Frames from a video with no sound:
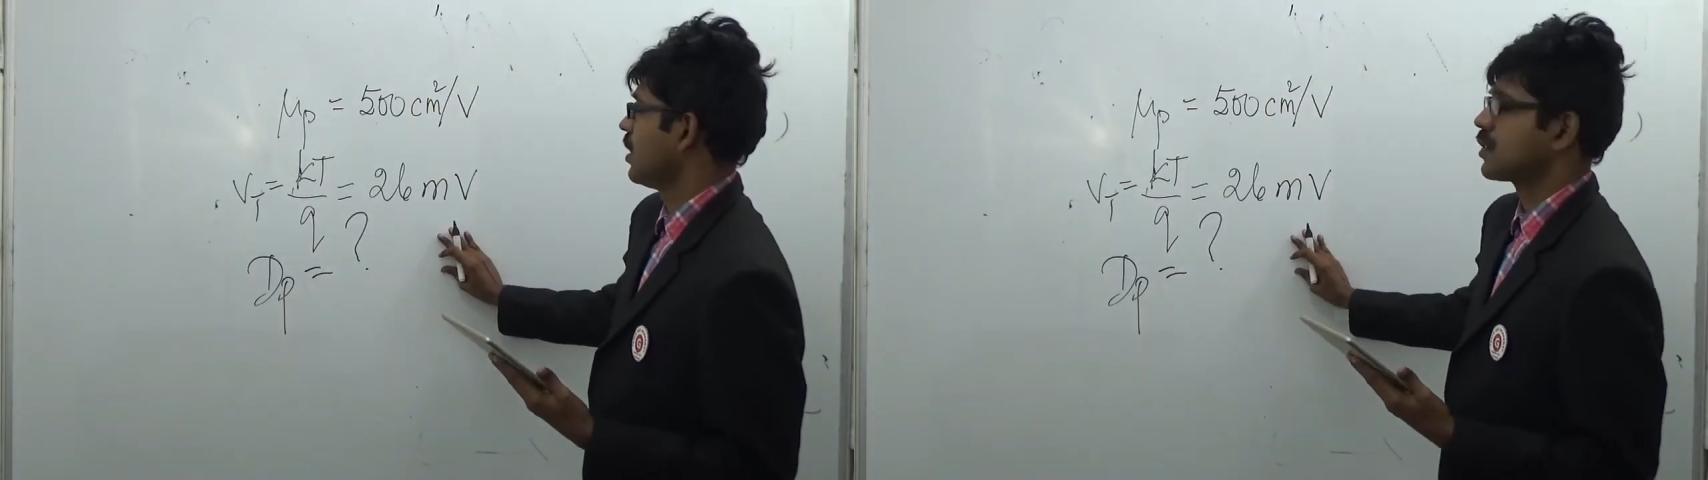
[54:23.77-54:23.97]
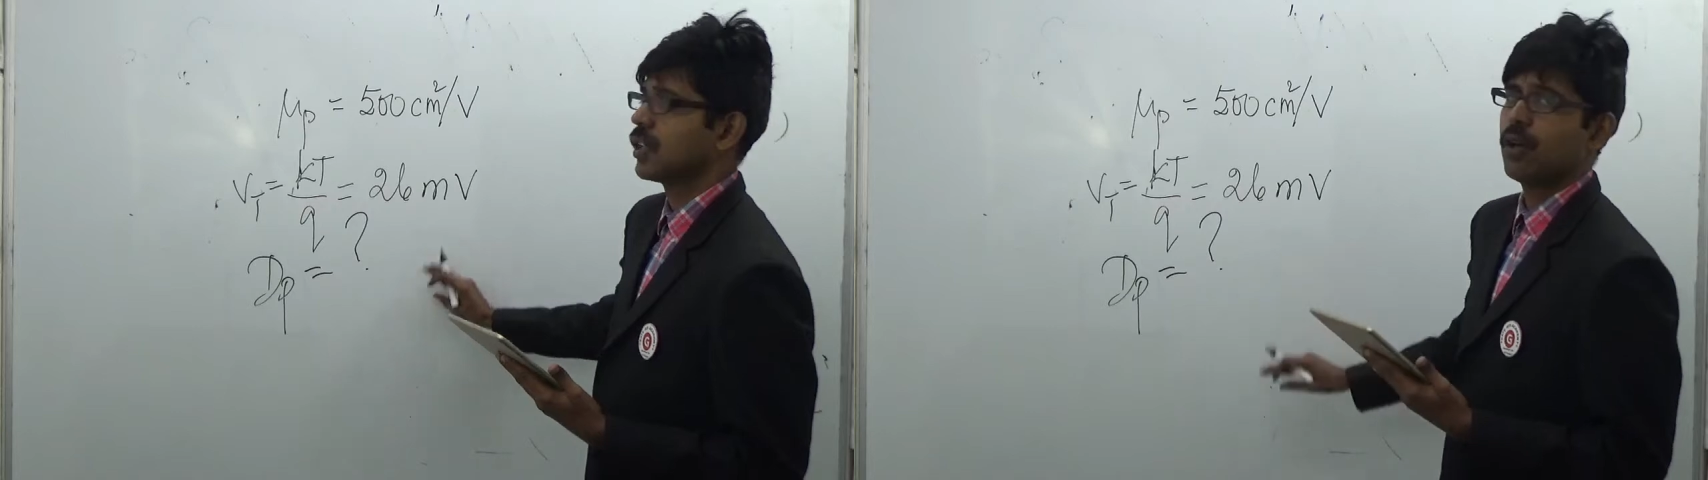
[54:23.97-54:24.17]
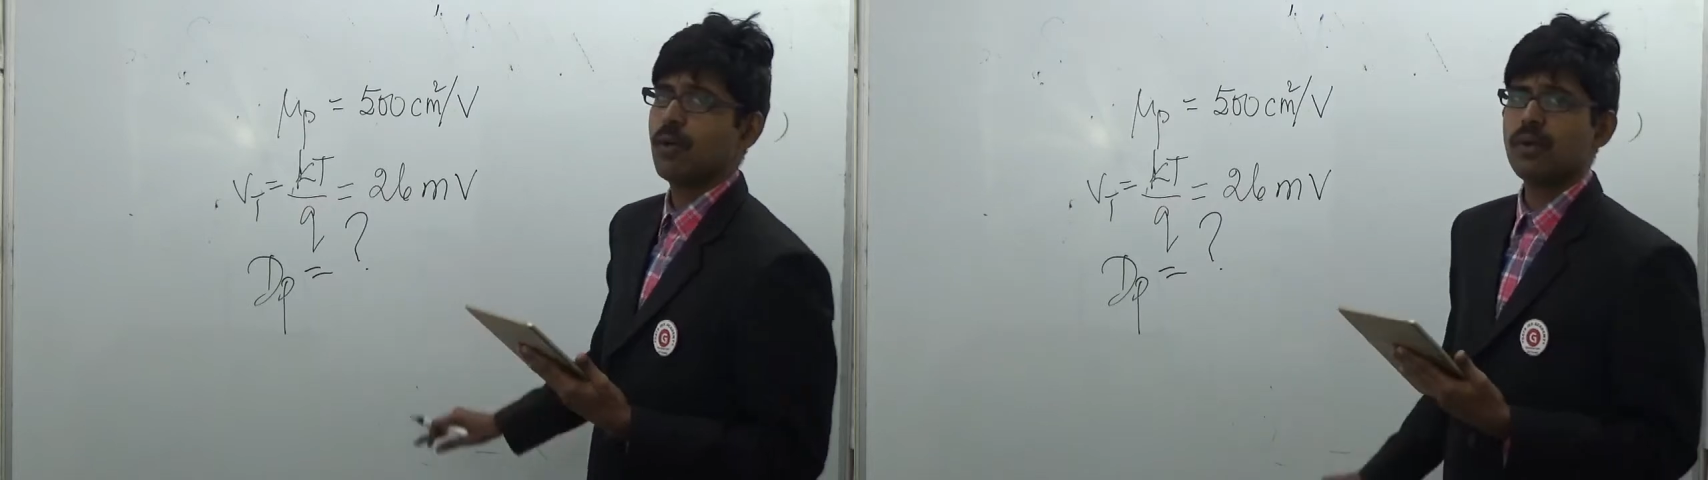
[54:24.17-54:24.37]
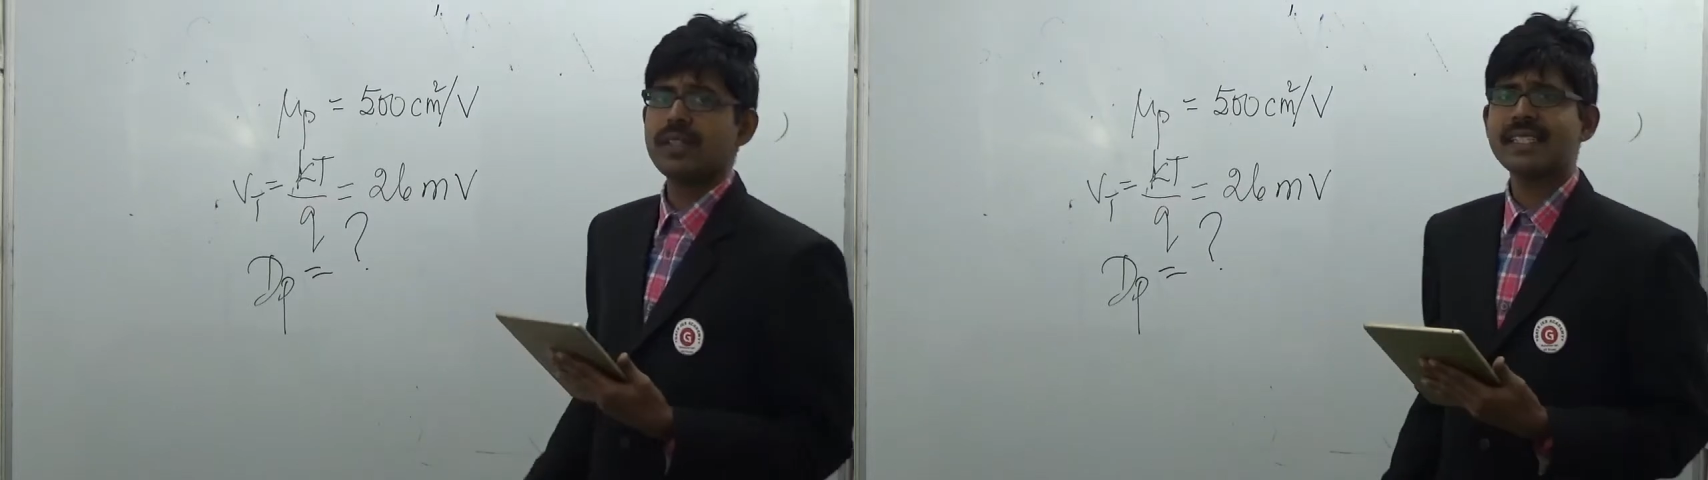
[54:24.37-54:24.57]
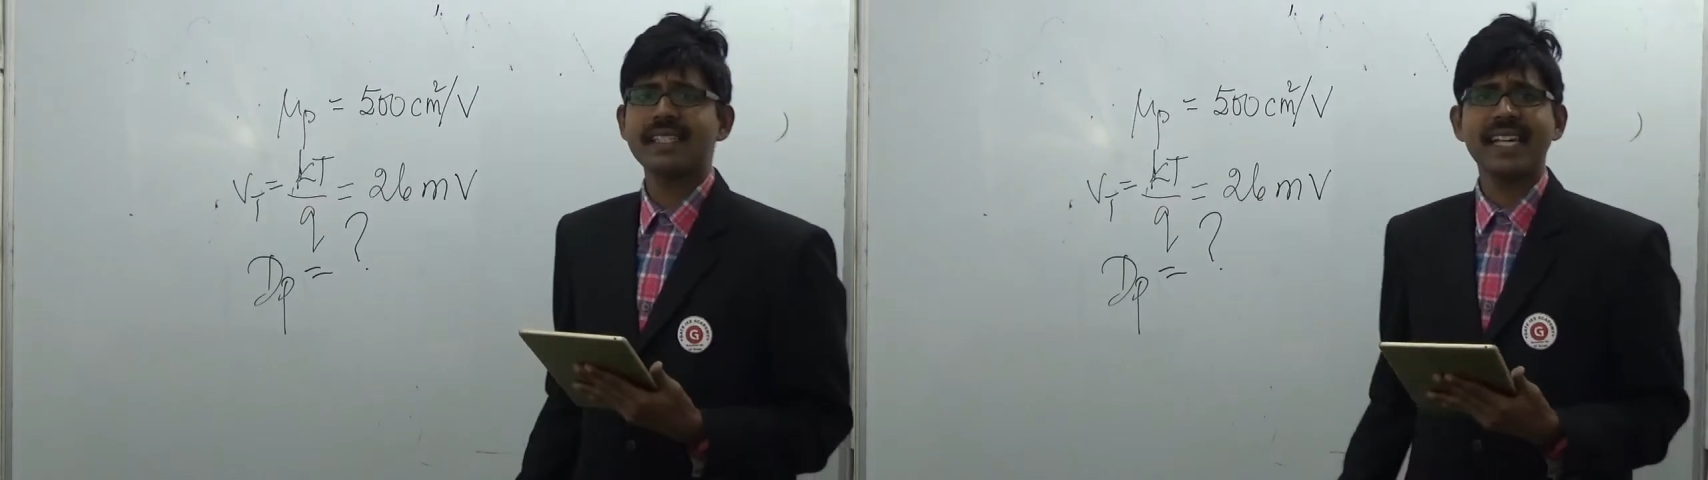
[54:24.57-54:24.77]
So
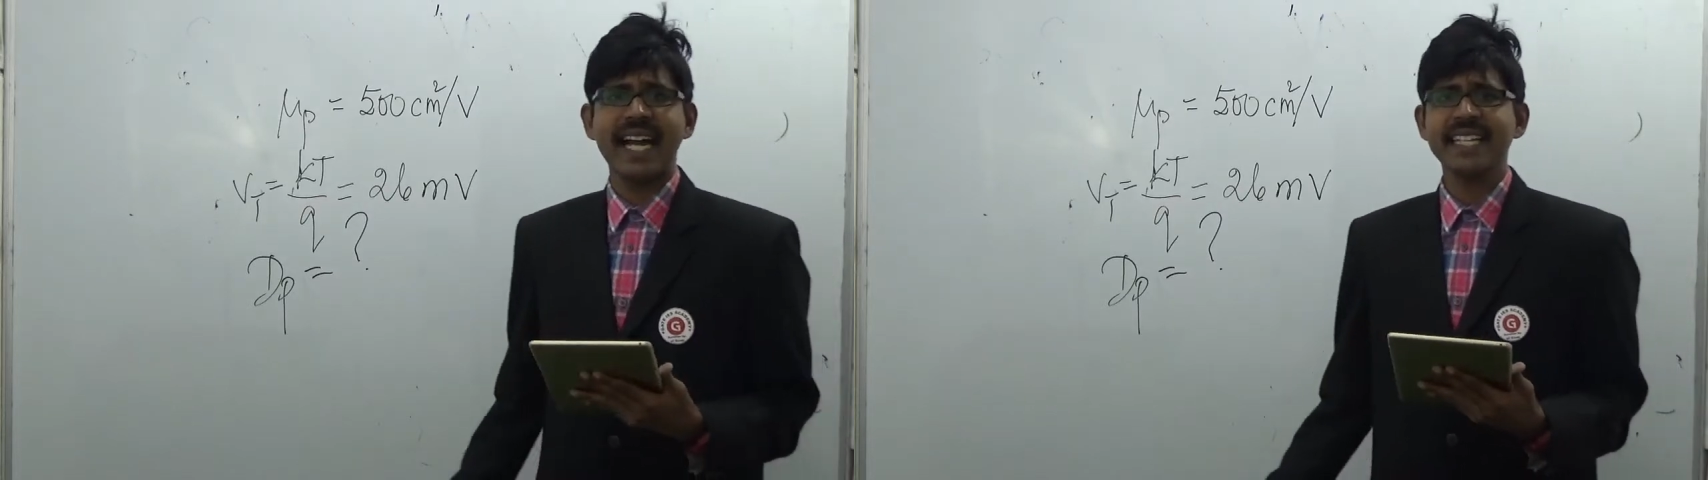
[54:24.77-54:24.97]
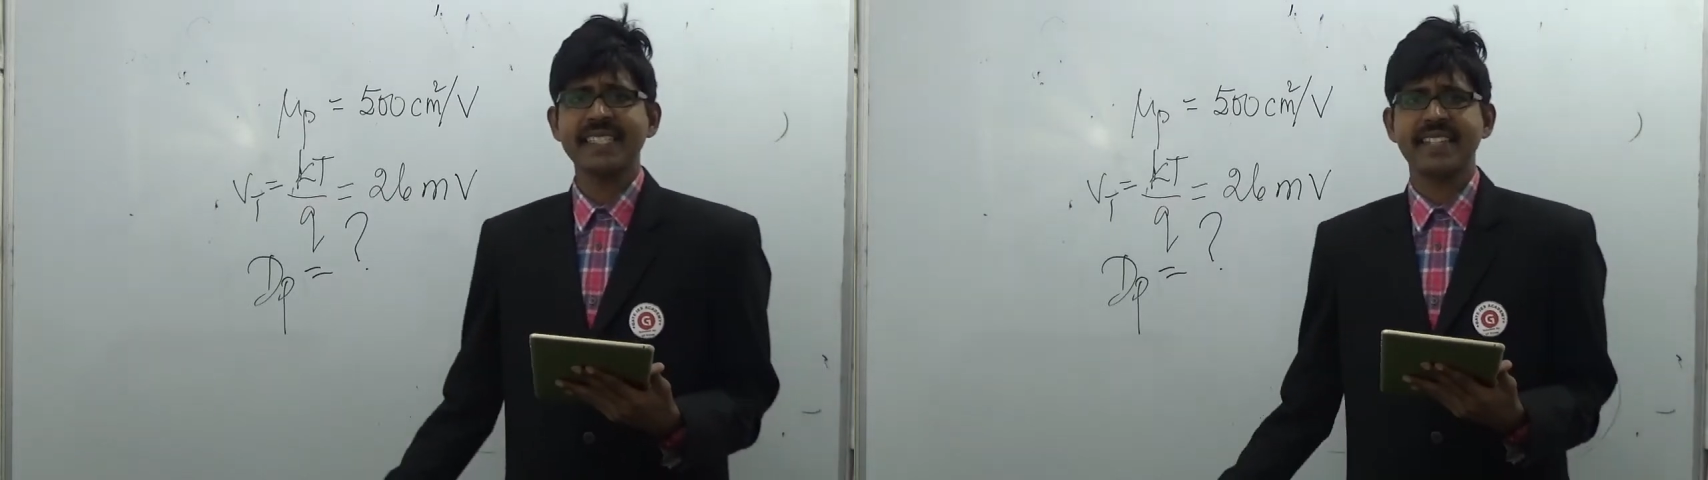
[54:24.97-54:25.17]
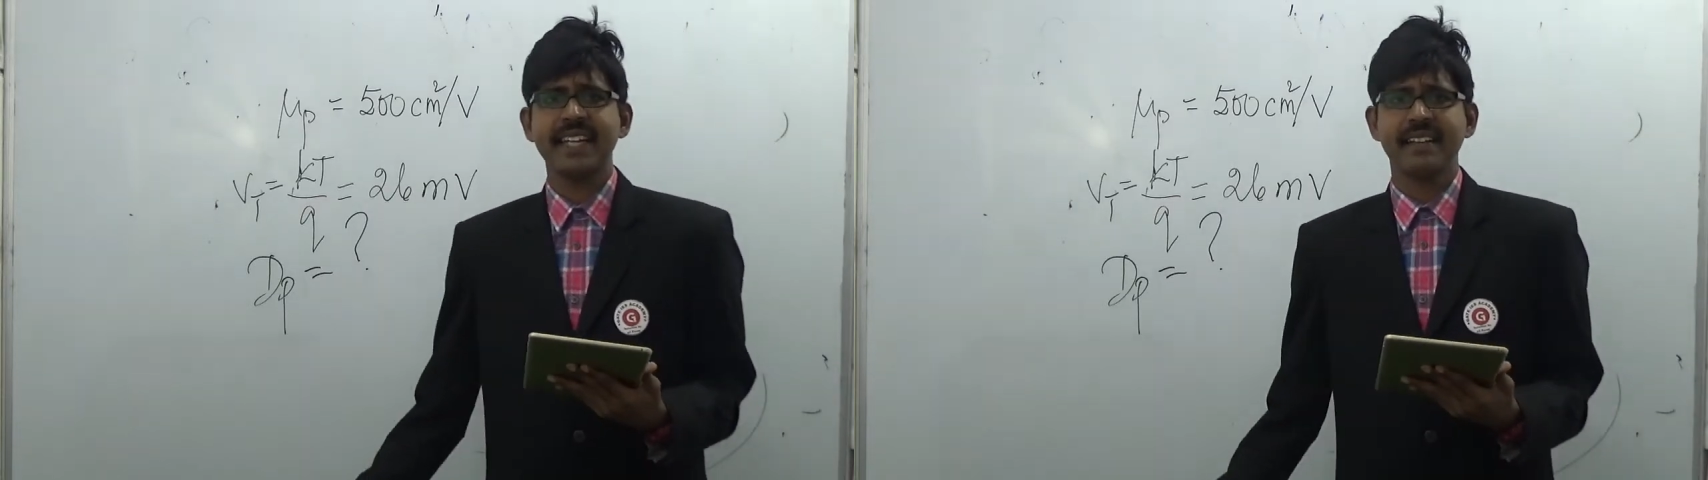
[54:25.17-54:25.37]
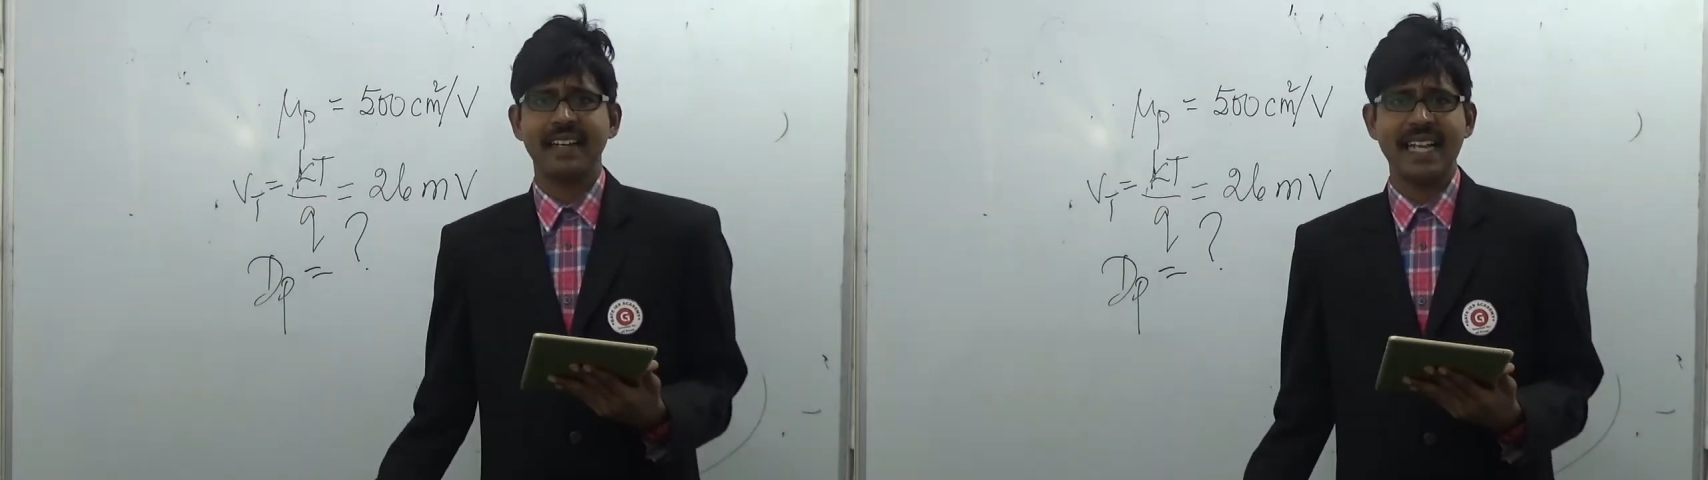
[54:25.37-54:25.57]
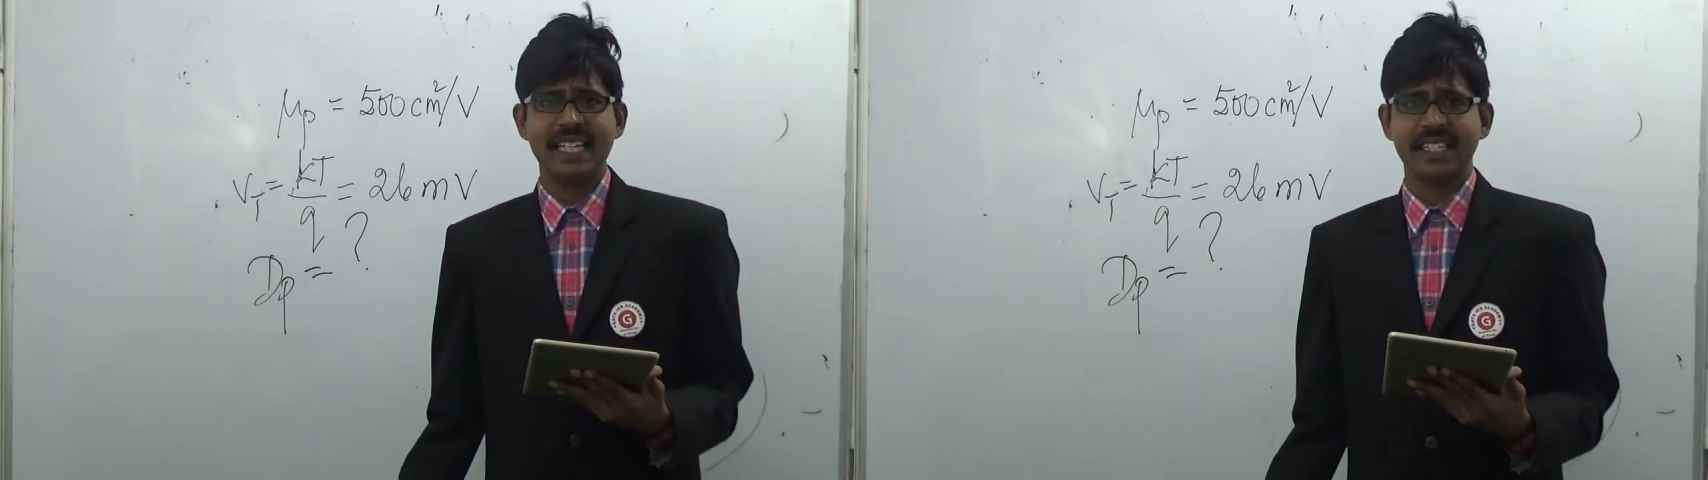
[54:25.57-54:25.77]
this is Einstein
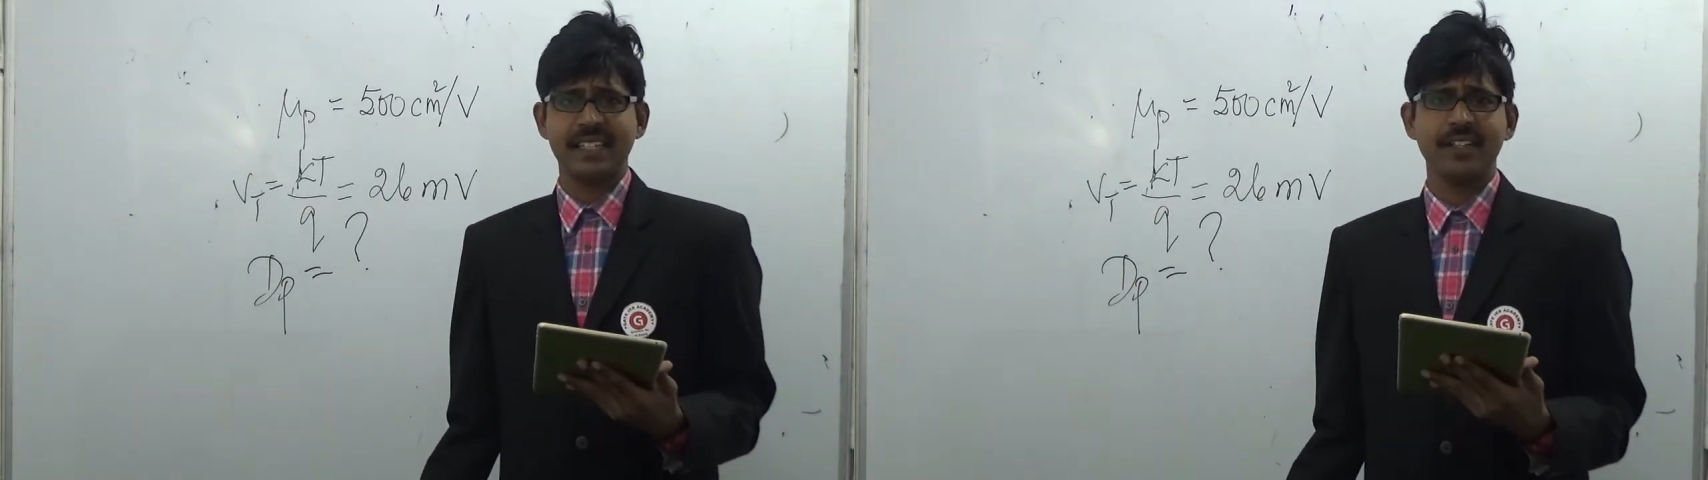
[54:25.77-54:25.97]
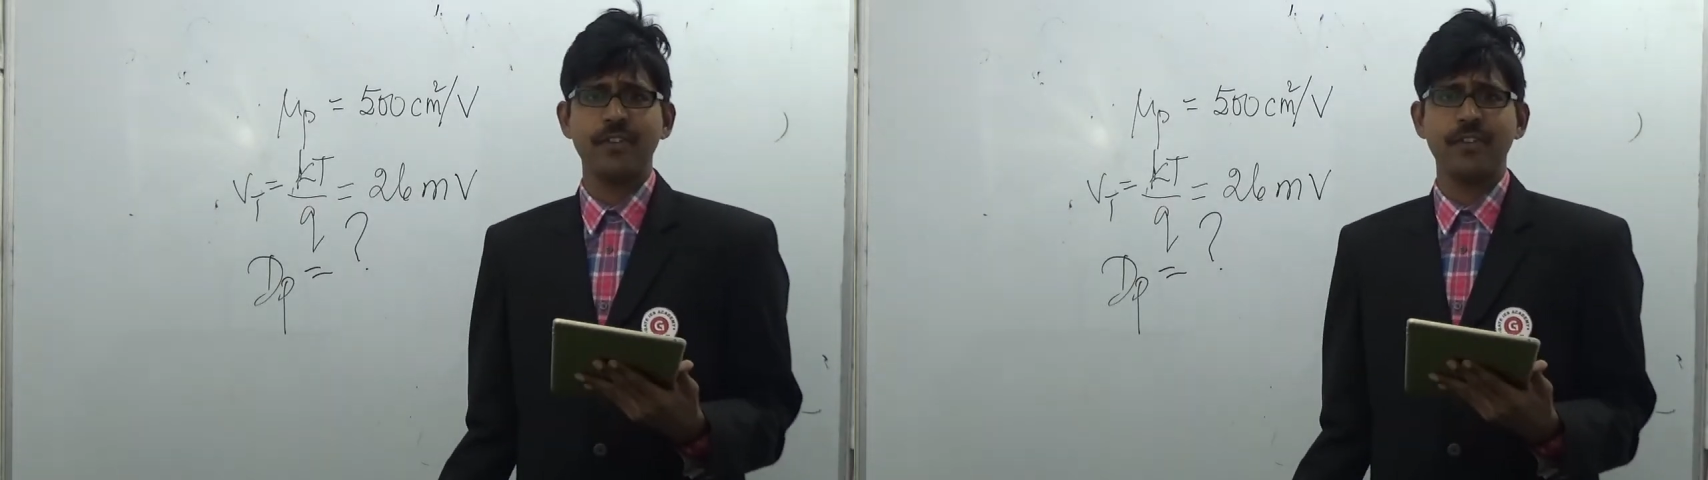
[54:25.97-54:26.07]
relation.